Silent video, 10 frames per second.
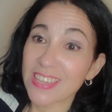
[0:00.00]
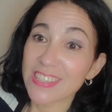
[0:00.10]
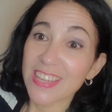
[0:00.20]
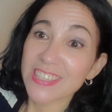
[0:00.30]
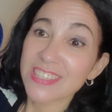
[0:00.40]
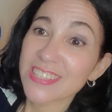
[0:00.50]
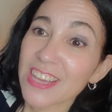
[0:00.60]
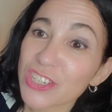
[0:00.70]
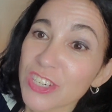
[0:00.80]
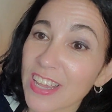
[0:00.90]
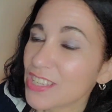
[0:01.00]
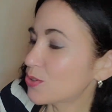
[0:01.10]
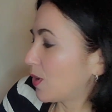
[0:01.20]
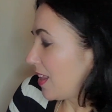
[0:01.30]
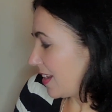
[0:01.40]
It's like such nice
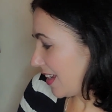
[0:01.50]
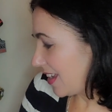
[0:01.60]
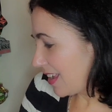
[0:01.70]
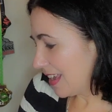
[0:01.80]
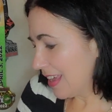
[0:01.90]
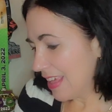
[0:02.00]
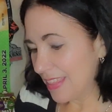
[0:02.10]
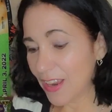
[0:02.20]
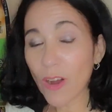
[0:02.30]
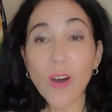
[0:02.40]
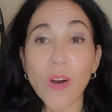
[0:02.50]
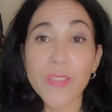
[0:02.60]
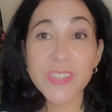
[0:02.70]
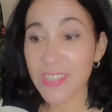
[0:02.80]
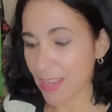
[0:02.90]
quality. They're all
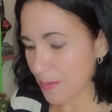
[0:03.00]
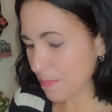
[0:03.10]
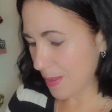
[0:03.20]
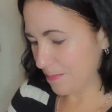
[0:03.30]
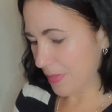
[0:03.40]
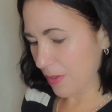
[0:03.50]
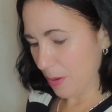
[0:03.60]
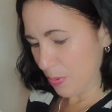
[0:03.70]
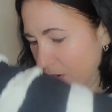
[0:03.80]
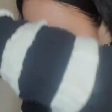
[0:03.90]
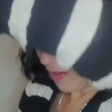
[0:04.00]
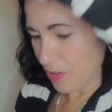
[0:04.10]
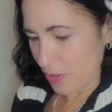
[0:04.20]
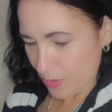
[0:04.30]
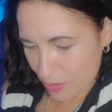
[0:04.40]
the same. I'm gonna put it
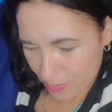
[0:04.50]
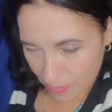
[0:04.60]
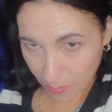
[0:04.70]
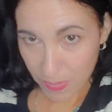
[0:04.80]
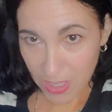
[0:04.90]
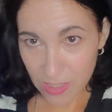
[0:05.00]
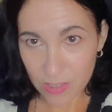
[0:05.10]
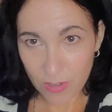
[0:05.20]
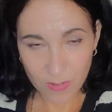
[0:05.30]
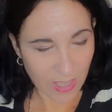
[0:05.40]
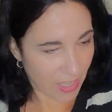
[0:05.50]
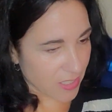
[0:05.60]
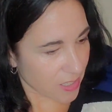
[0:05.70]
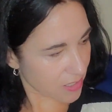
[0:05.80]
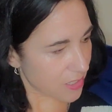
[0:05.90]
on me so you
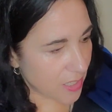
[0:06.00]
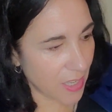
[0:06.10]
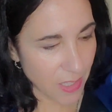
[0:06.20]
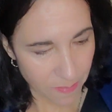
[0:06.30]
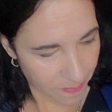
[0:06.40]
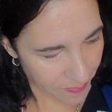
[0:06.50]
guys can see it.